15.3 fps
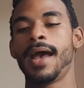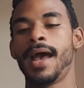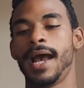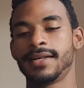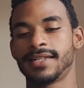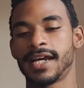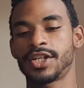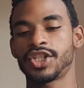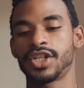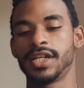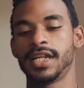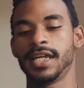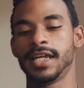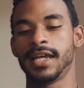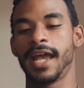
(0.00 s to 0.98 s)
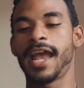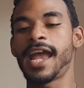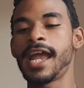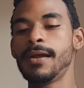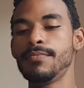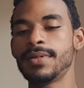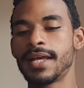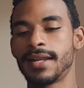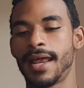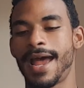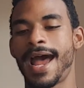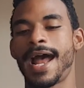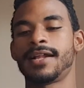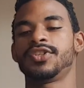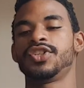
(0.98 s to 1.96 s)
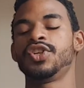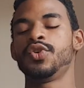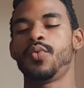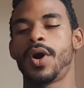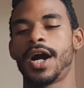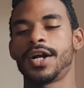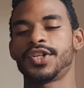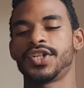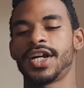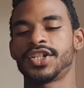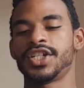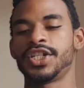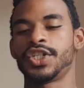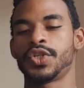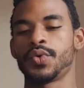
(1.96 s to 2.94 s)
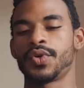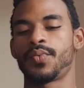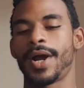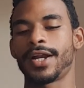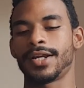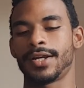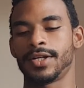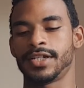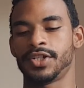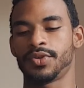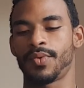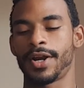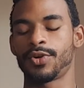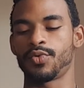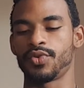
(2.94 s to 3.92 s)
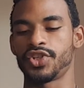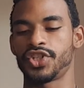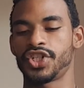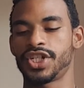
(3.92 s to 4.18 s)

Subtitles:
has actually aimed it at Yuwatch and actually threw it right to his